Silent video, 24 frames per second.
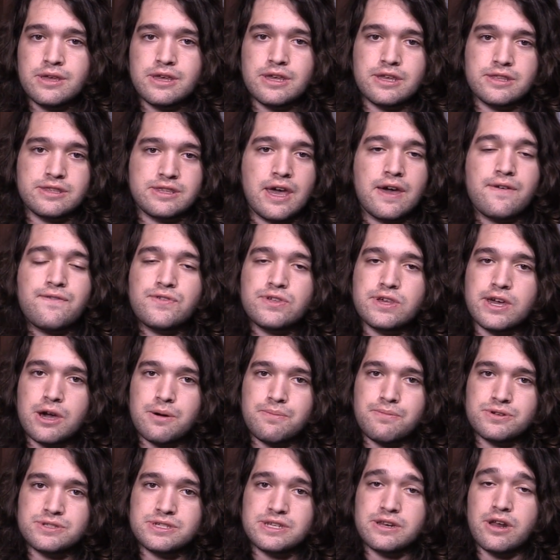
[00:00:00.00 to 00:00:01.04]
It definitely
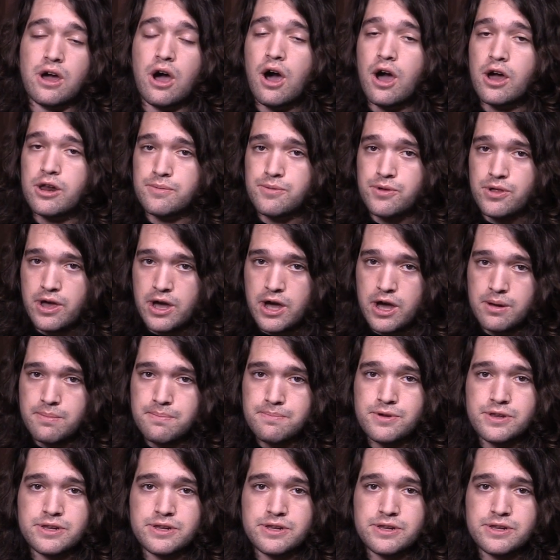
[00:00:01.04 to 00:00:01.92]
outputs an audible hum,